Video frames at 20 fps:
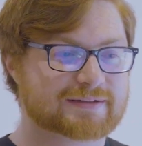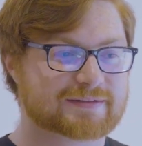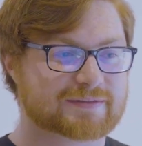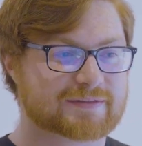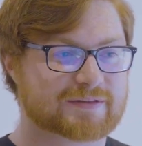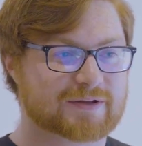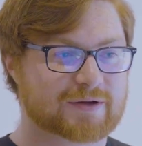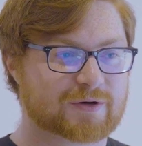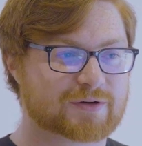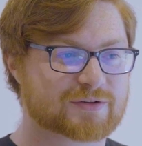
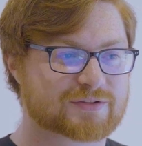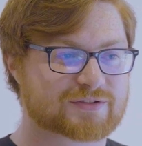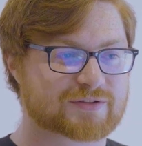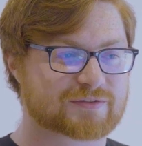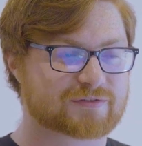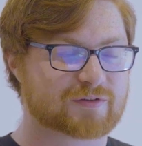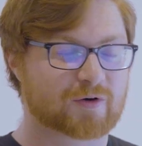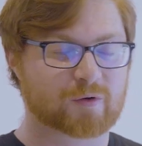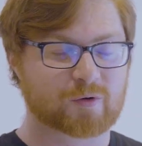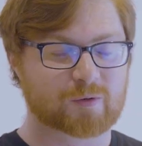there's
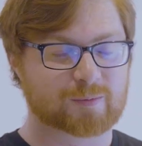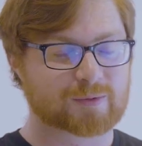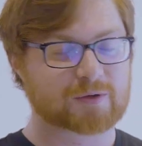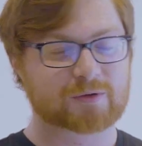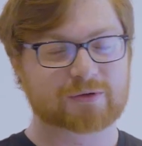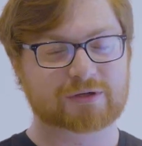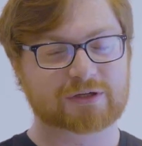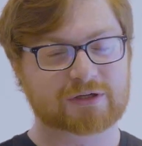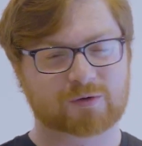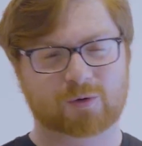a
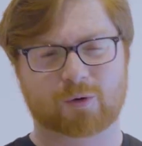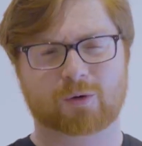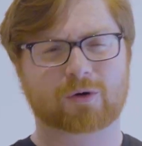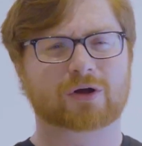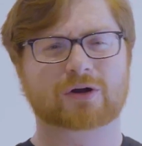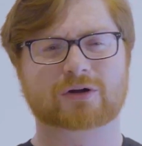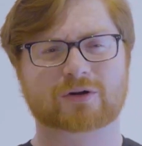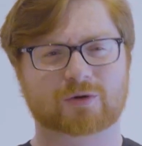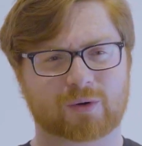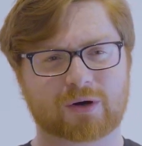vulnerability, quote
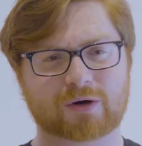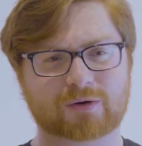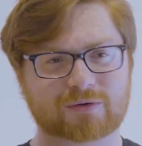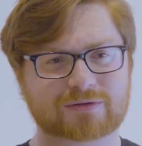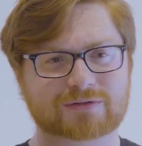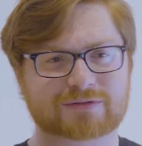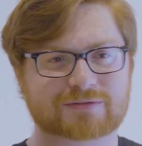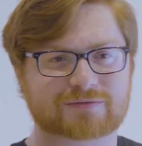unquote,